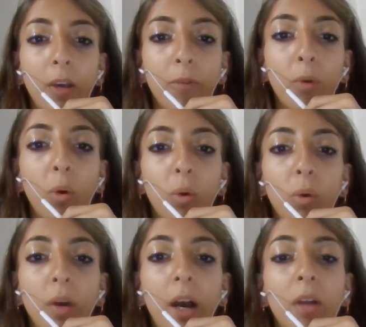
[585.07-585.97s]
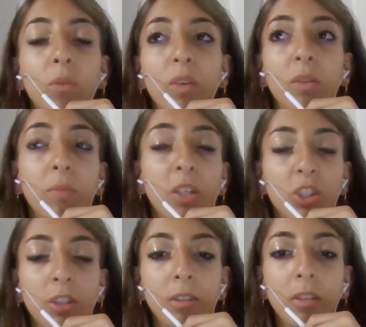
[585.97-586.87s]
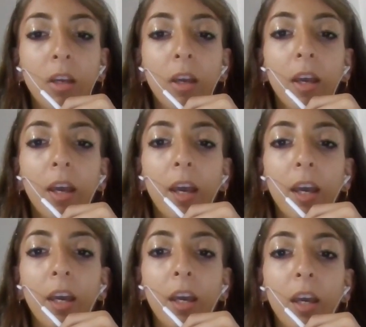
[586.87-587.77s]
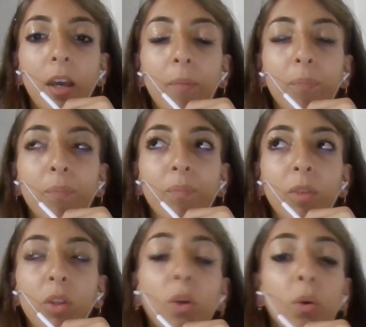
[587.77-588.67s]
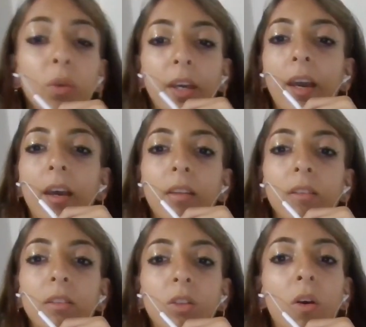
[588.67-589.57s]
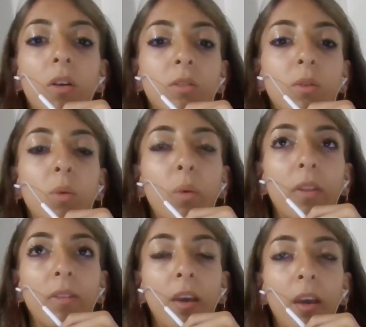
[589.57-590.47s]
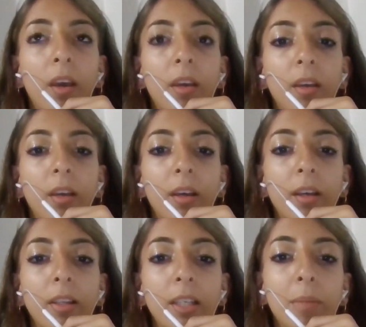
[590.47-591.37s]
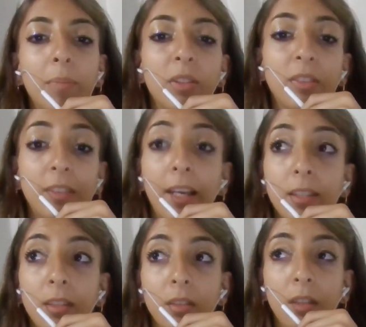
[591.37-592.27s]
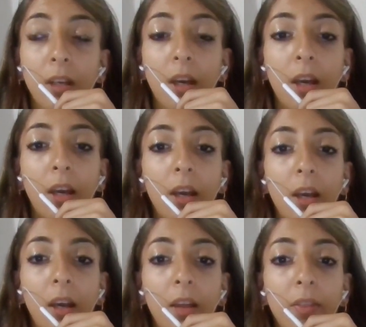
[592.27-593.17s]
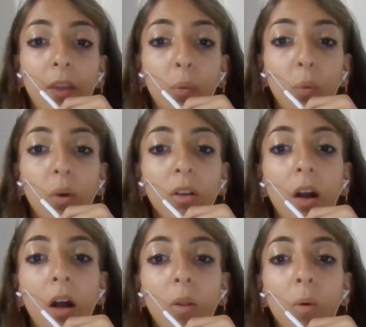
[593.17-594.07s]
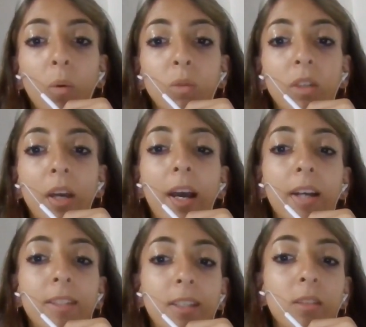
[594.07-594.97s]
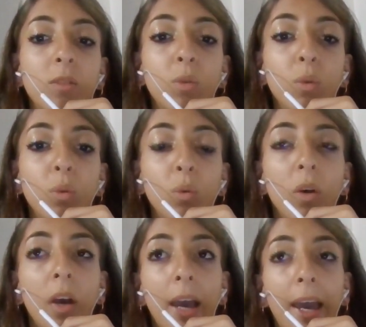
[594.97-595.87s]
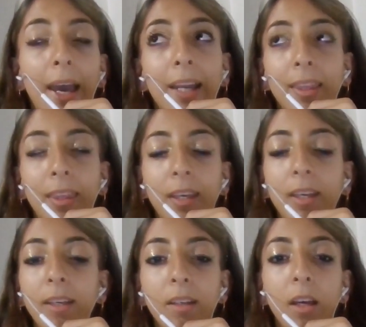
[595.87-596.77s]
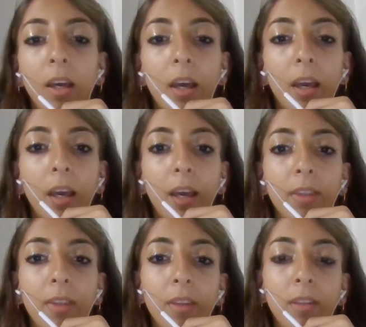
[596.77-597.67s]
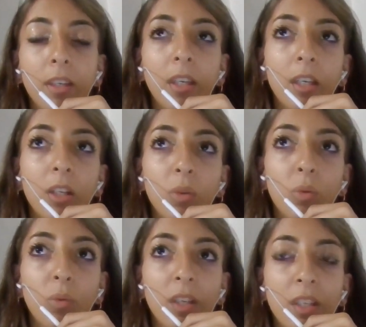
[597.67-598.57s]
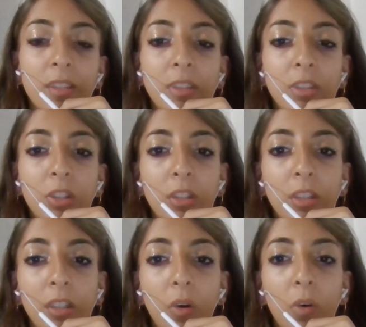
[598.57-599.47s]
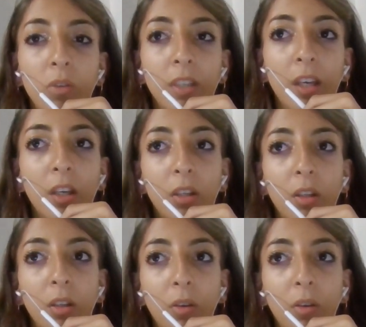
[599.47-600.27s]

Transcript: follow and read machines. You can also with the hypertext network allows access to anything that is registered on the